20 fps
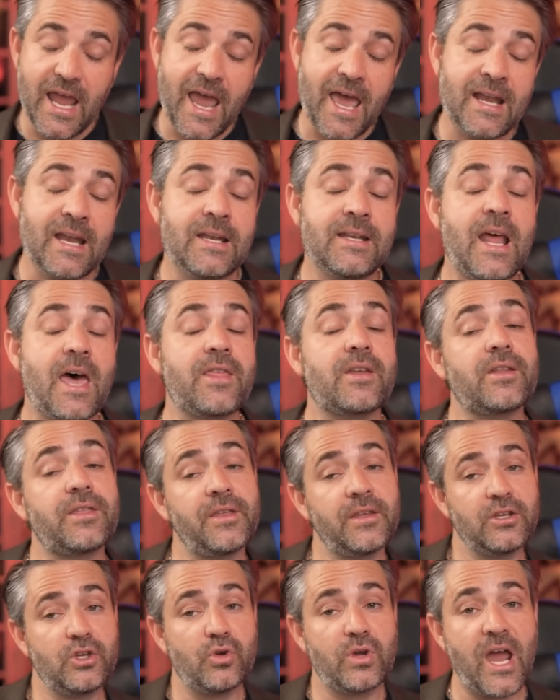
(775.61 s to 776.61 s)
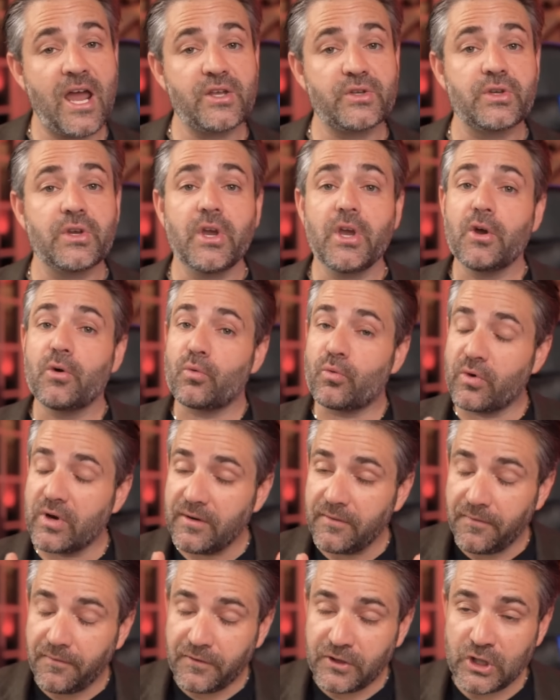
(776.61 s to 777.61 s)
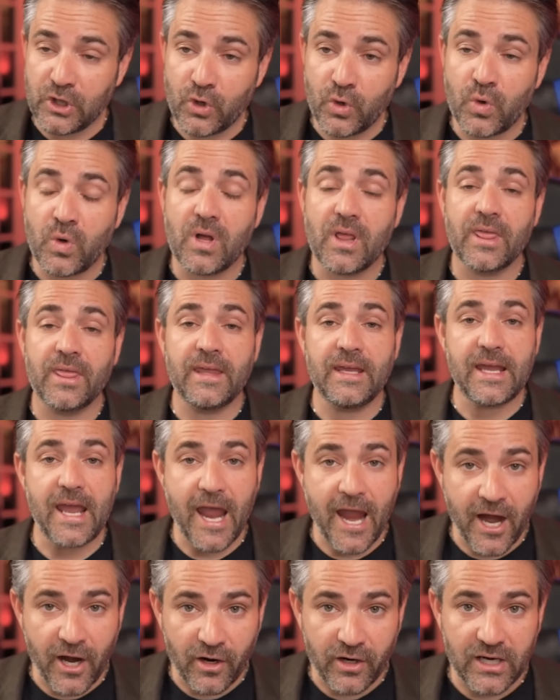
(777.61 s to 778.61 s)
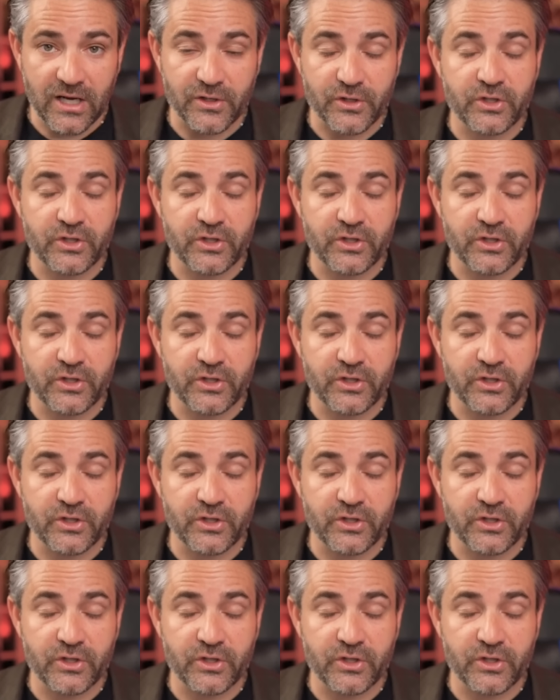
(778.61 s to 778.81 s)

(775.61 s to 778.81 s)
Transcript: And another thing, you guys, review the area.